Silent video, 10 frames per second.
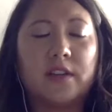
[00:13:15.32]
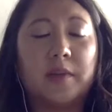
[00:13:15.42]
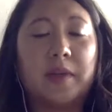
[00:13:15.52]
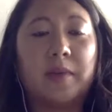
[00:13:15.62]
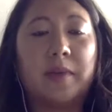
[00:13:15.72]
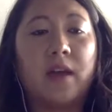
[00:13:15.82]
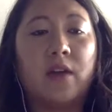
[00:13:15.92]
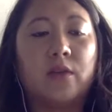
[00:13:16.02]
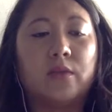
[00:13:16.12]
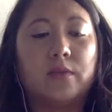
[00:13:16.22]
bit
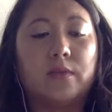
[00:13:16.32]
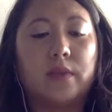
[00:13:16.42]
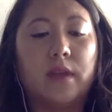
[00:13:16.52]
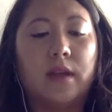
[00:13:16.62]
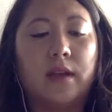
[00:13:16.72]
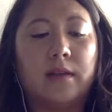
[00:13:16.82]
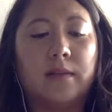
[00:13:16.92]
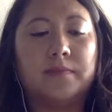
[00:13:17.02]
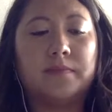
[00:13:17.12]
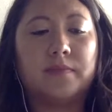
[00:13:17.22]
about
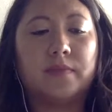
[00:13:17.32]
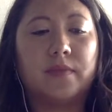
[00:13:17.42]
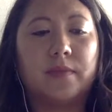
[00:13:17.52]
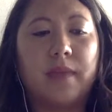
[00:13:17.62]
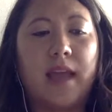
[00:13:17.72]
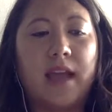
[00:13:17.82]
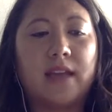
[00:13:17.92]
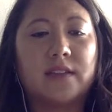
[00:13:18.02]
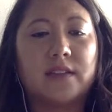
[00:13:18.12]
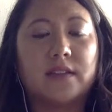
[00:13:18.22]

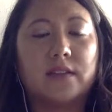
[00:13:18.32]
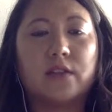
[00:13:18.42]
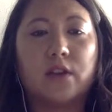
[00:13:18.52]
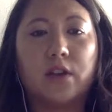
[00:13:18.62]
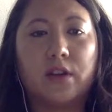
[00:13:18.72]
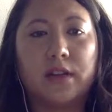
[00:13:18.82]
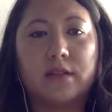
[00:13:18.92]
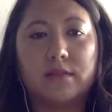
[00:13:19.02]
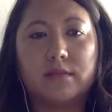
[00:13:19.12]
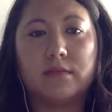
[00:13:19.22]
past, current
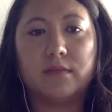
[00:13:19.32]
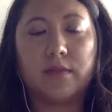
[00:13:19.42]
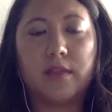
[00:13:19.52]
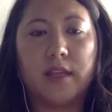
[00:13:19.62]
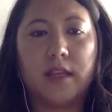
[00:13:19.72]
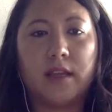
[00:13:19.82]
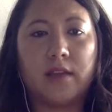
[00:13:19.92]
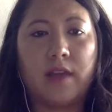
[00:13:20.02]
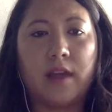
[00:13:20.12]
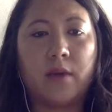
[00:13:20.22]
thinking
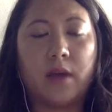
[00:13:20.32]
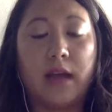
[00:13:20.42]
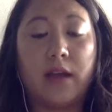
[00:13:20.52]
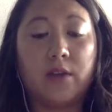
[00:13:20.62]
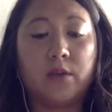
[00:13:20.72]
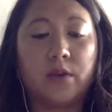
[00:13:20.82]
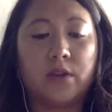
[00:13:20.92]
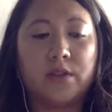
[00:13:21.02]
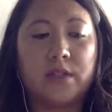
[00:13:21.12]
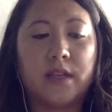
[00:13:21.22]
and how you all
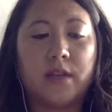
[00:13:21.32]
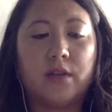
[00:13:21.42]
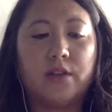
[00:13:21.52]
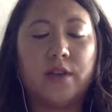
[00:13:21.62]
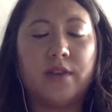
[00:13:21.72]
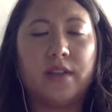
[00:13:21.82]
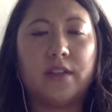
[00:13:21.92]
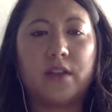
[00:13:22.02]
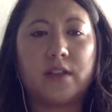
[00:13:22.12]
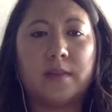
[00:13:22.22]
use it. Do you have any
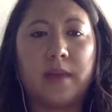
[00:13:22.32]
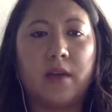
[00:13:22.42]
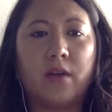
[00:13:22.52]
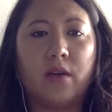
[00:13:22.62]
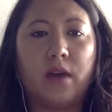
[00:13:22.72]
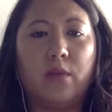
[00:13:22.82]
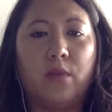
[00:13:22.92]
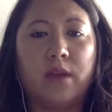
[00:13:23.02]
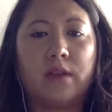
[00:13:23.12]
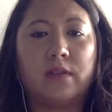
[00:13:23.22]
thoughts about
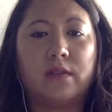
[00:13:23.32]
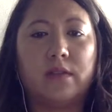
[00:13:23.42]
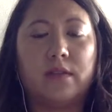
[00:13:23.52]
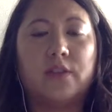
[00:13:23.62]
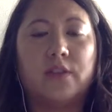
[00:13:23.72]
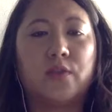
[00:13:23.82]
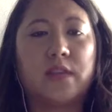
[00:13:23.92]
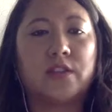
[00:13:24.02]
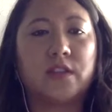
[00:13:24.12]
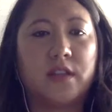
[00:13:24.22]
where the
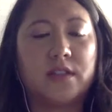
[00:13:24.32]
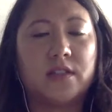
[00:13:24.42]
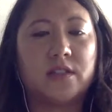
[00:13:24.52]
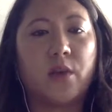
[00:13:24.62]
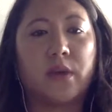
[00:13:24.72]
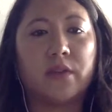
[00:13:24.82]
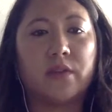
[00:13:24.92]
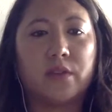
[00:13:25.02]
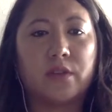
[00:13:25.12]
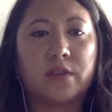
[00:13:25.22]
direction that this is going
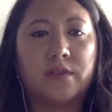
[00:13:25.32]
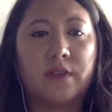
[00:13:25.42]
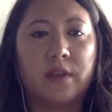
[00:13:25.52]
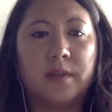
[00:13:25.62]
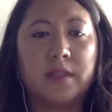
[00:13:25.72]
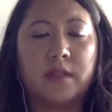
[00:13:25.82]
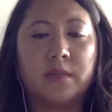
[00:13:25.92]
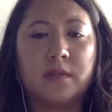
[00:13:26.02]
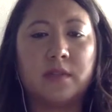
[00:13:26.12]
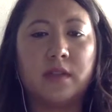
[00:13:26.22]
for development teams?